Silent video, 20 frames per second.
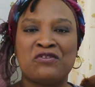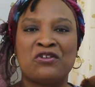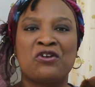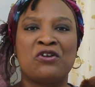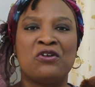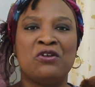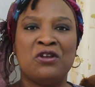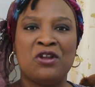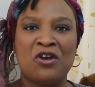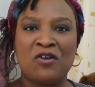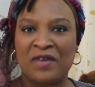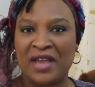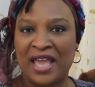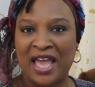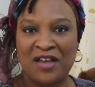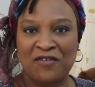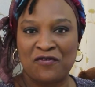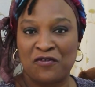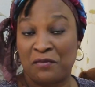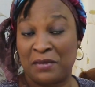The love I
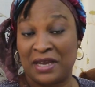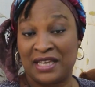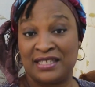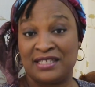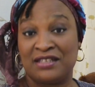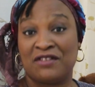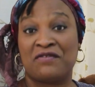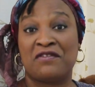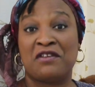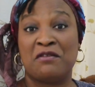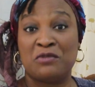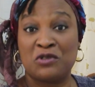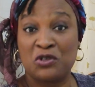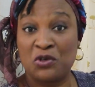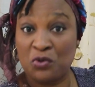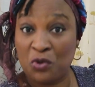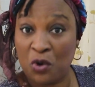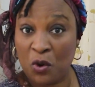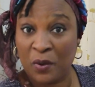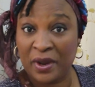have for myself keeps
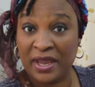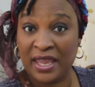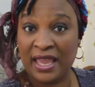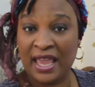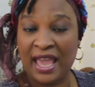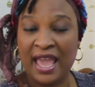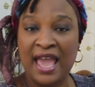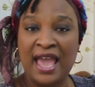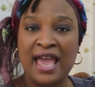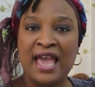growing,